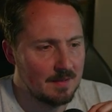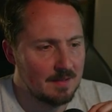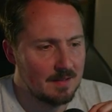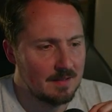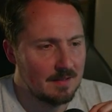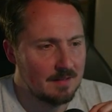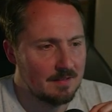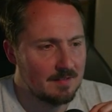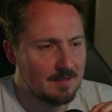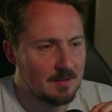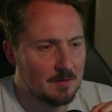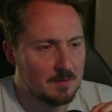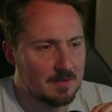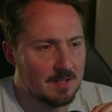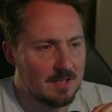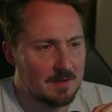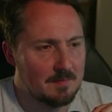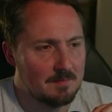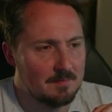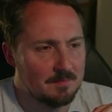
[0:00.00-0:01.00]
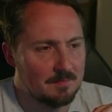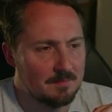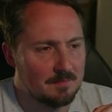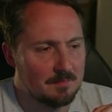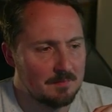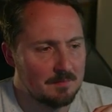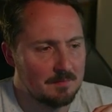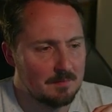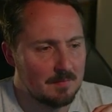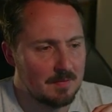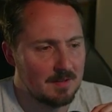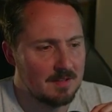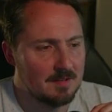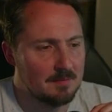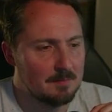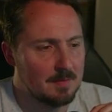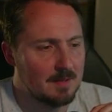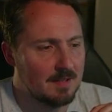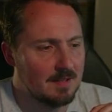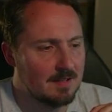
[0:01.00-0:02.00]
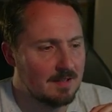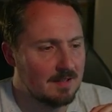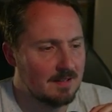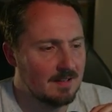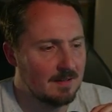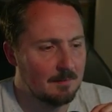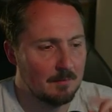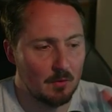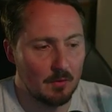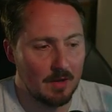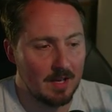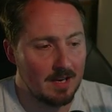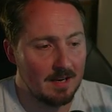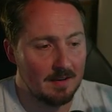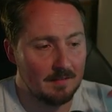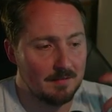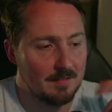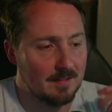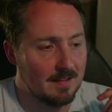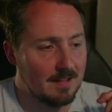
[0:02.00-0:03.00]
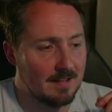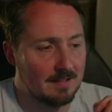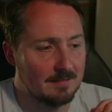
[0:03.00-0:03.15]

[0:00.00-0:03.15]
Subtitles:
Still time. Place bid. I'm not getting it for that.